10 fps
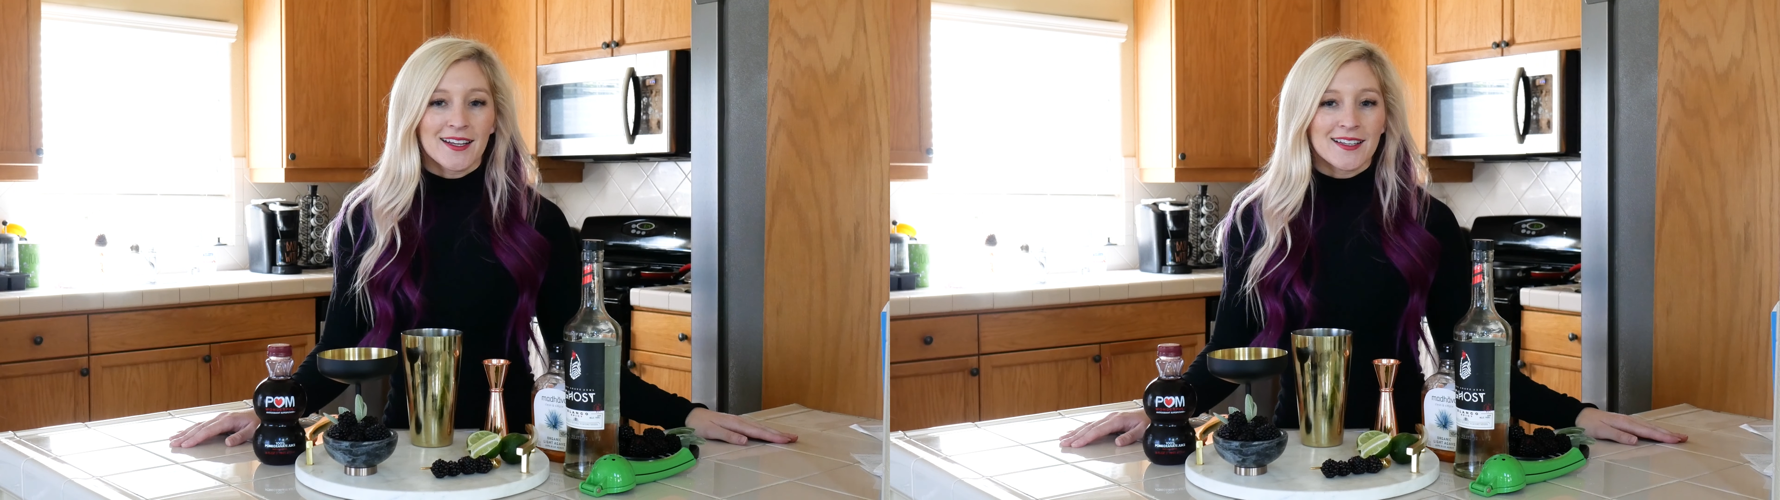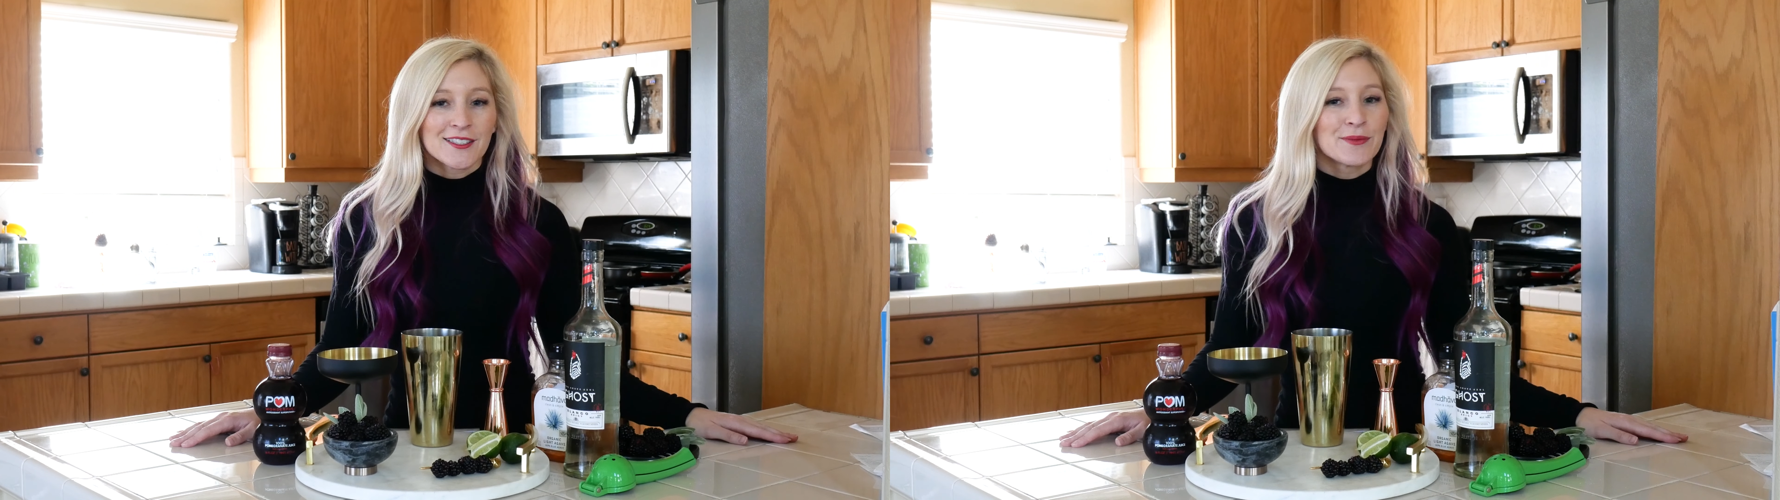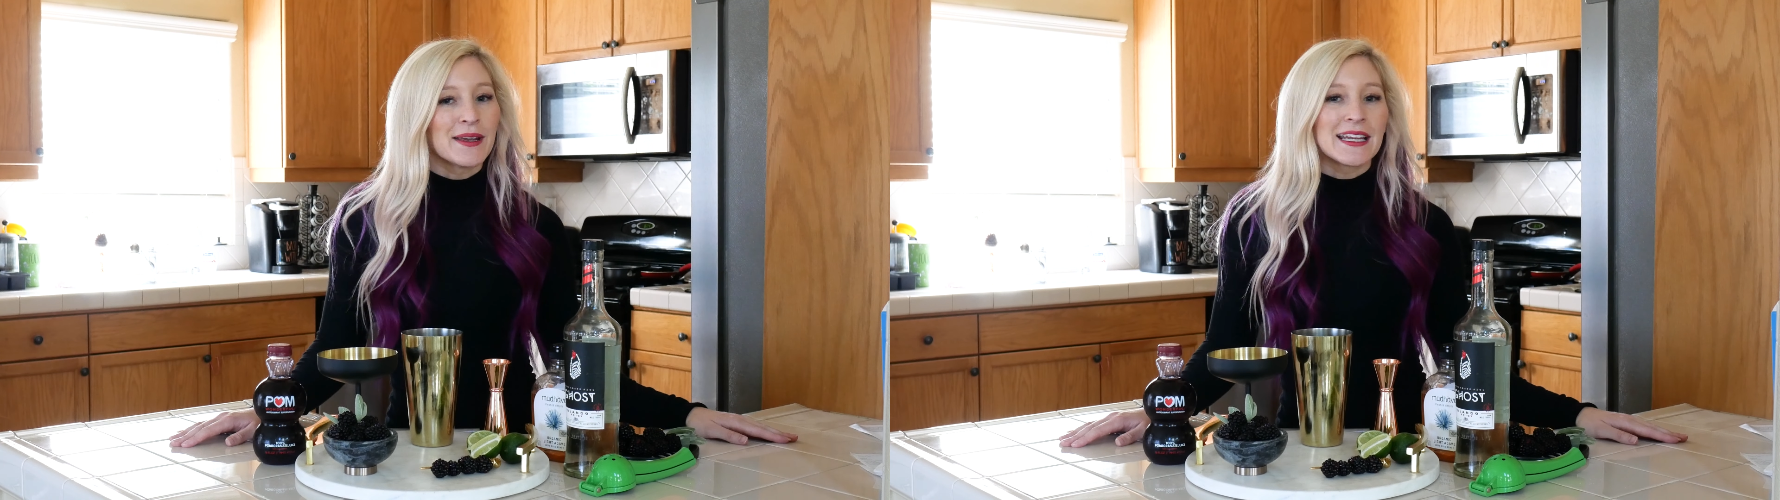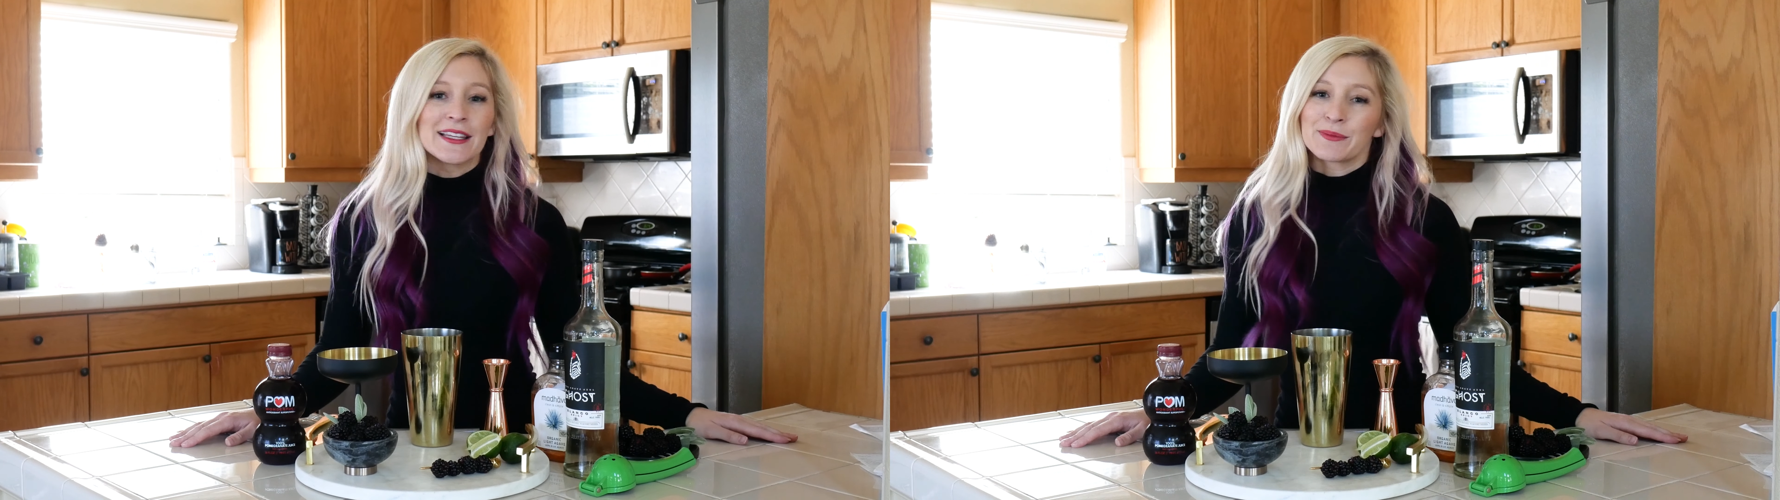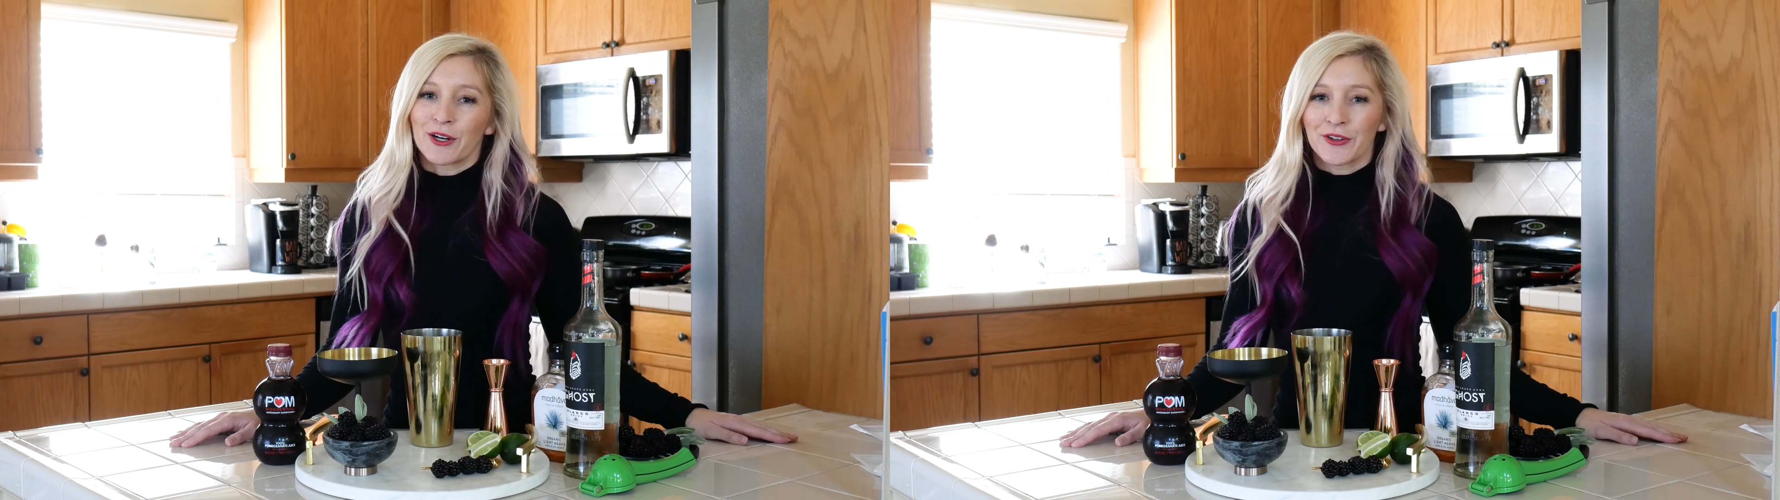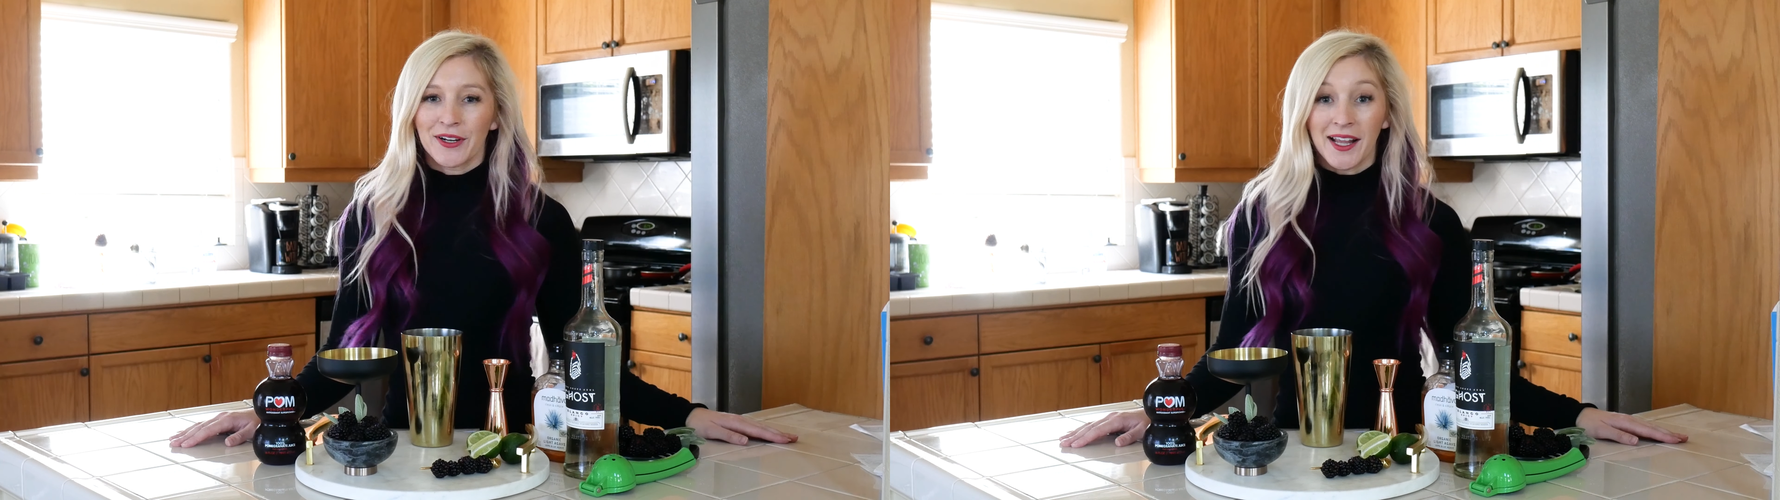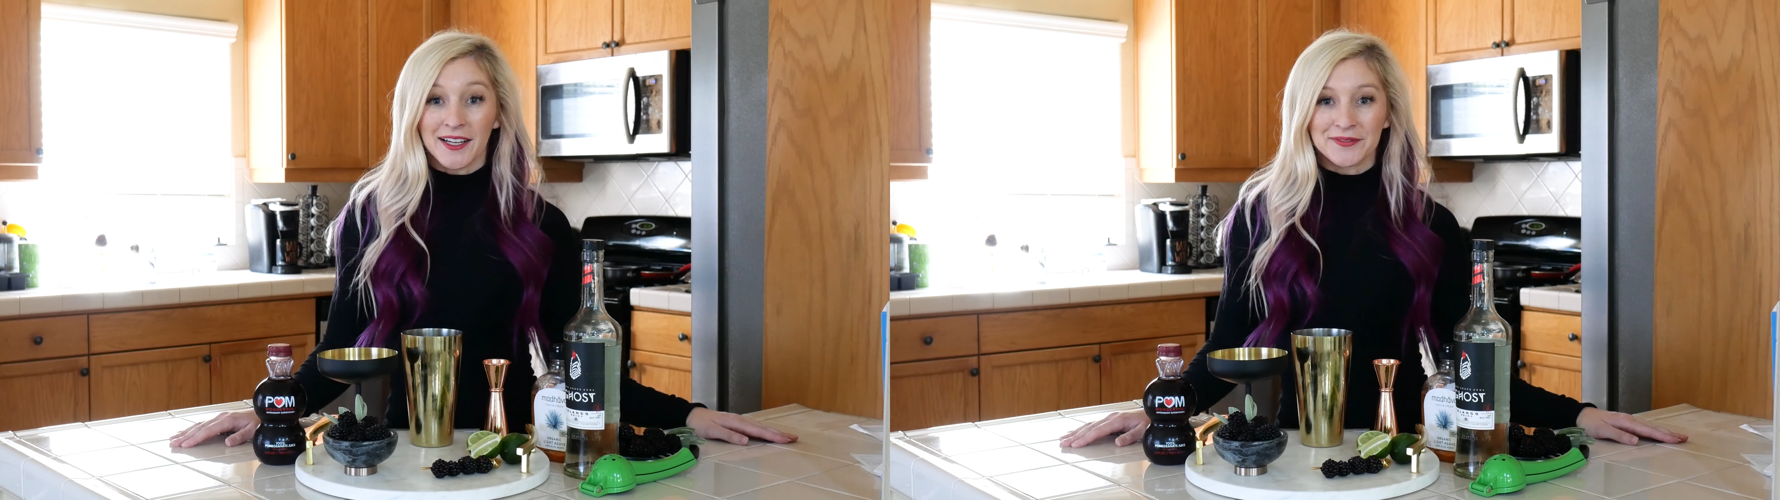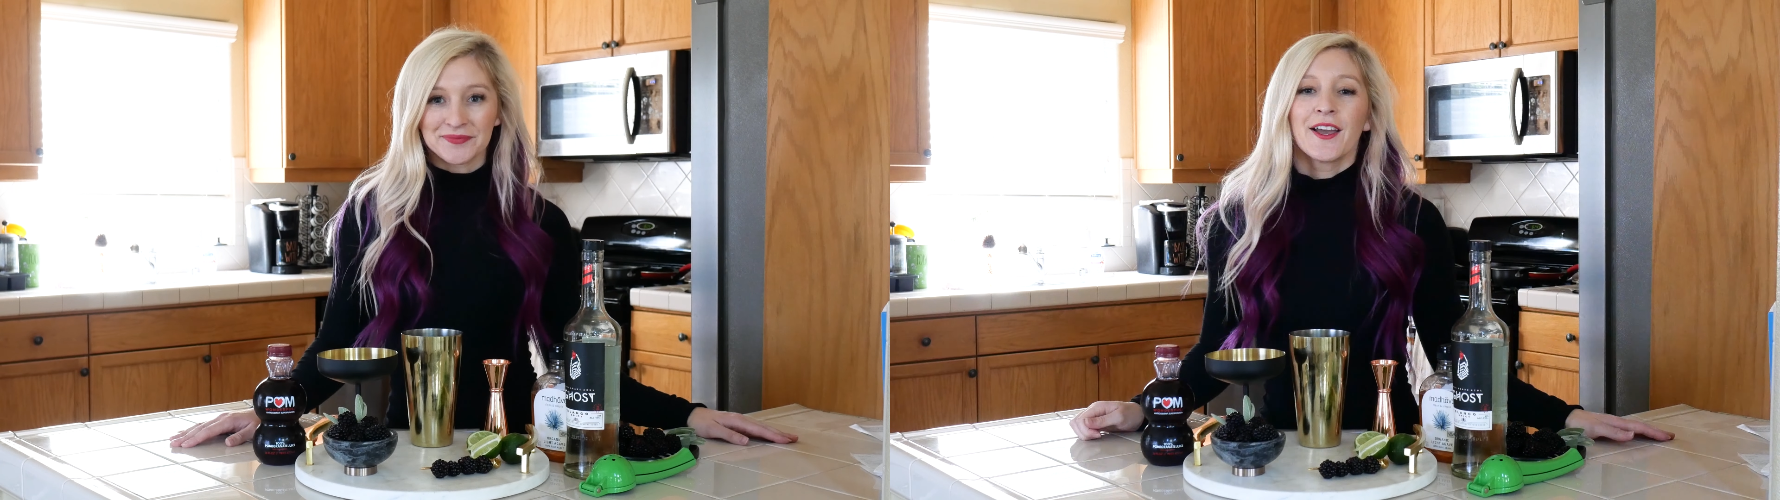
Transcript: into making this margarita.